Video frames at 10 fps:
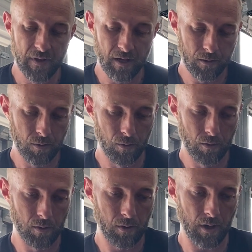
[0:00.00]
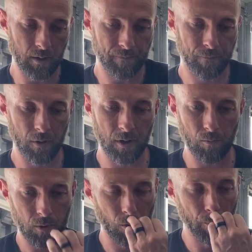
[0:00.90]
the intercooler up front.
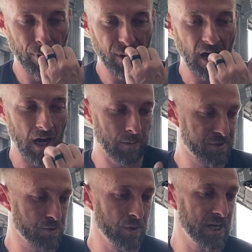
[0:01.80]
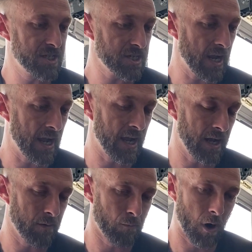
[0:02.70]
We're going to put a hob switch
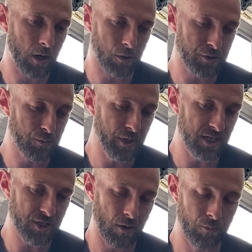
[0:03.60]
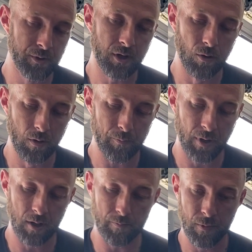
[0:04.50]
and rocker switch on the coolant
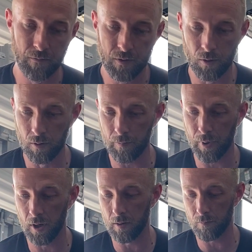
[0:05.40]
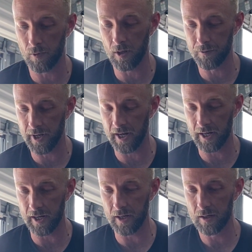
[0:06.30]
pump, move the coolant pump, relocate
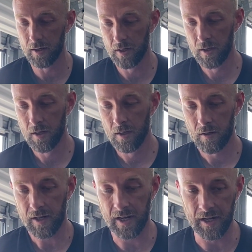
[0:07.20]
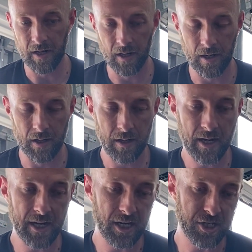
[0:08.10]
it, getting the
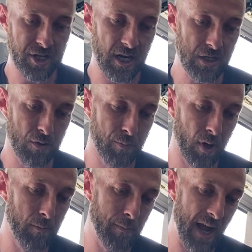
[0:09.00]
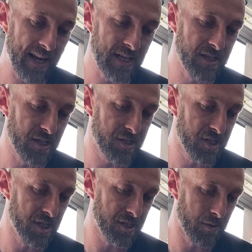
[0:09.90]
heat exchanger plumbed back into the
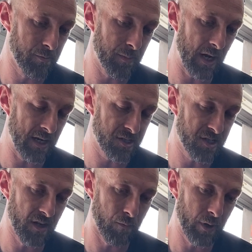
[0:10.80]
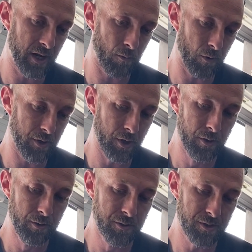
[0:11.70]
system and see if we can
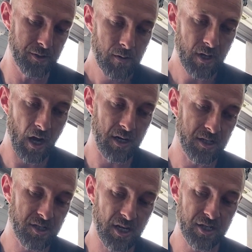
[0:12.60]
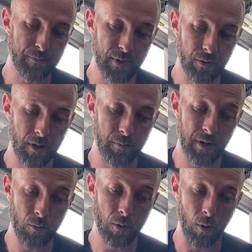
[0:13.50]
reduce the condensation buildup
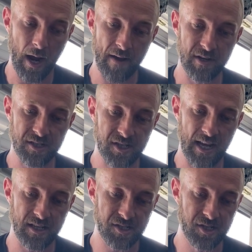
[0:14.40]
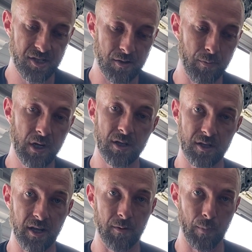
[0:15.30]
that we were having inside the system because
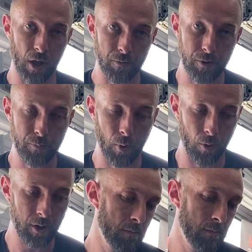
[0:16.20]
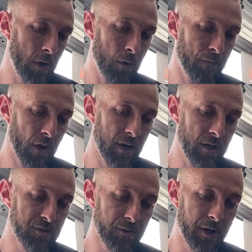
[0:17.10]
of getting below dew point. Hopefully
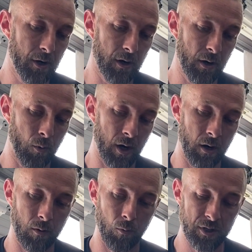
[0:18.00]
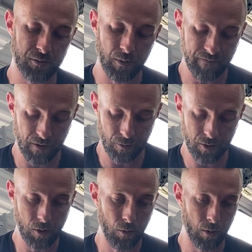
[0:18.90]
this will cure it to where once we fill
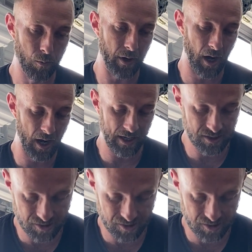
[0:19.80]
the cooler with ice,